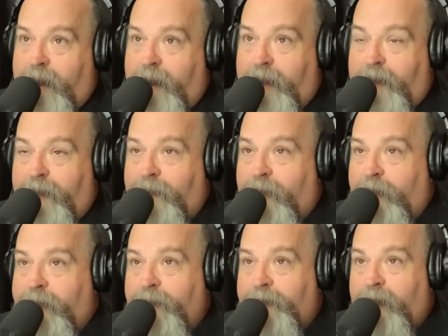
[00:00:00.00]
And
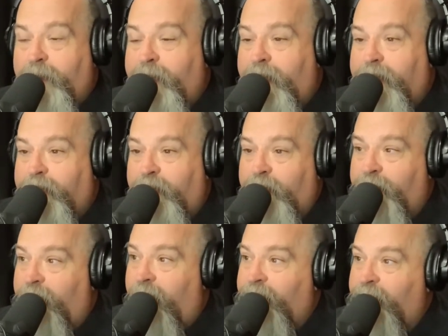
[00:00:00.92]
within five minutes, he was
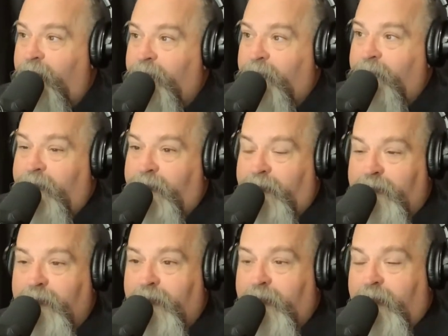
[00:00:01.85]
fat shaming me
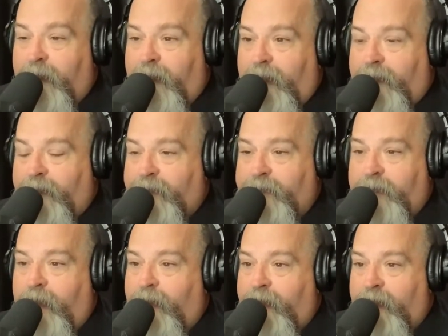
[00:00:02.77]
and and just
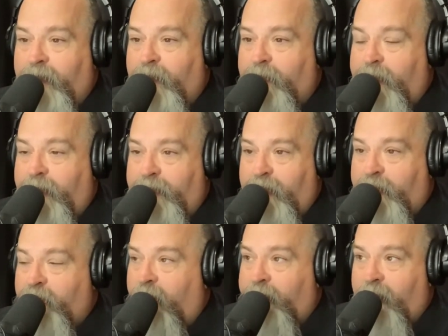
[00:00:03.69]
tearing into me and
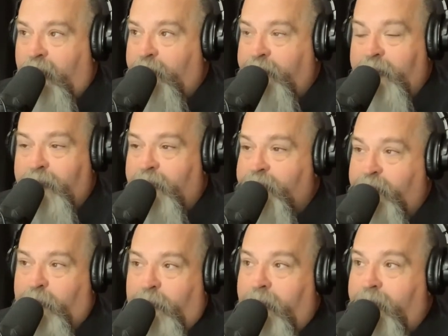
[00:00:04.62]
talked down to Didn't
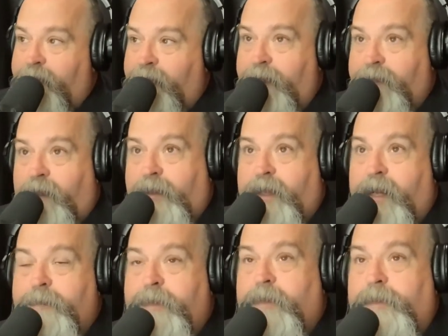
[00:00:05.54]
listen to a word I said. Talked
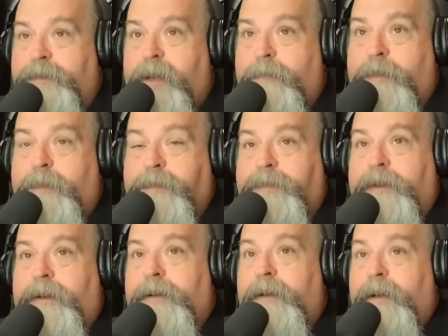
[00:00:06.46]
down to me the whole time I was
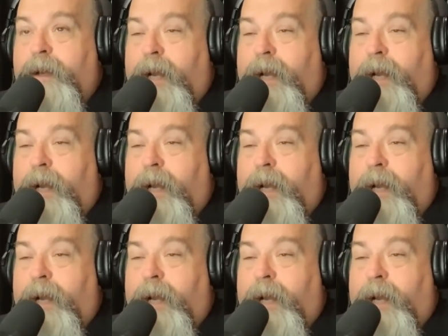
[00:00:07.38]
there.